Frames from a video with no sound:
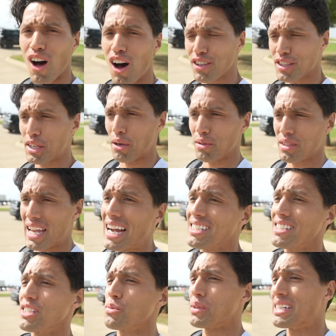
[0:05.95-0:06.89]
Also,
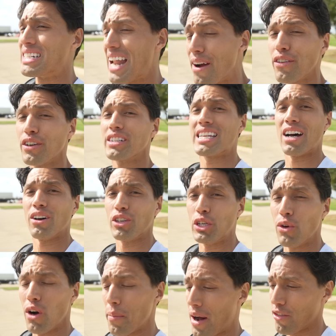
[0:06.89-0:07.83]
Texans would never tell
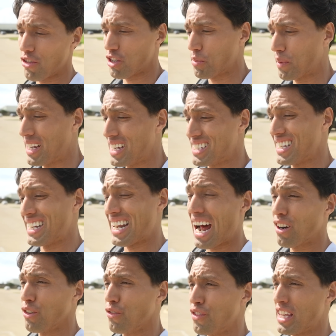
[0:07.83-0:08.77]
you about this place, and
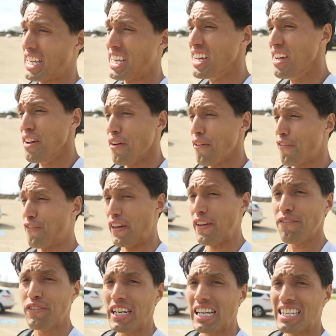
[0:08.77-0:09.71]
out of the
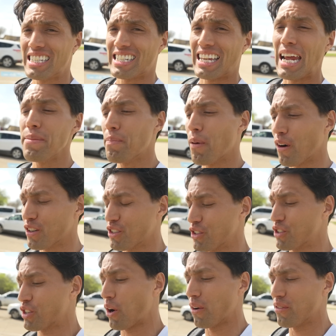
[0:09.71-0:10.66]
50 skate parks
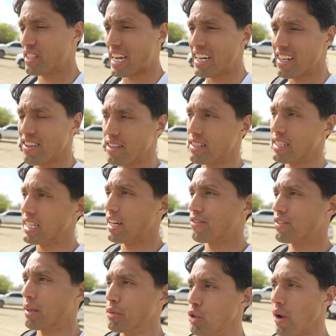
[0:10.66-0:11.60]
or so I've skated in the
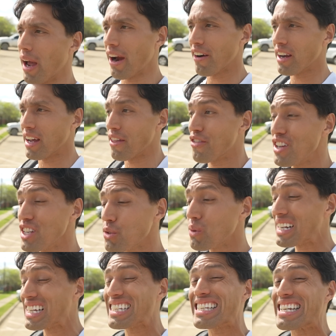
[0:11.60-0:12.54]
DFW area, this
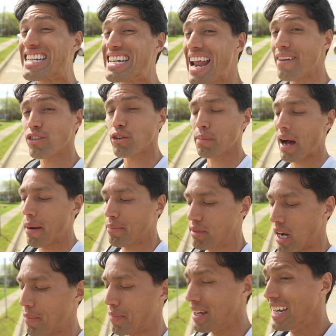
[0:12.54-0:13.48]
one has never
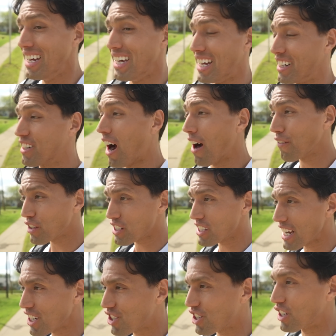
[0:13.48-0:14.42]
popped up in
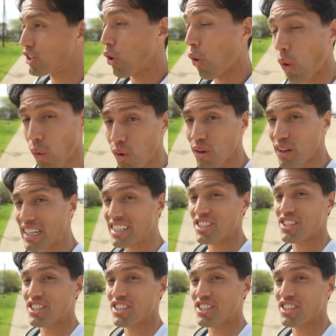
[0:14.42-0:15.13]
conversation or in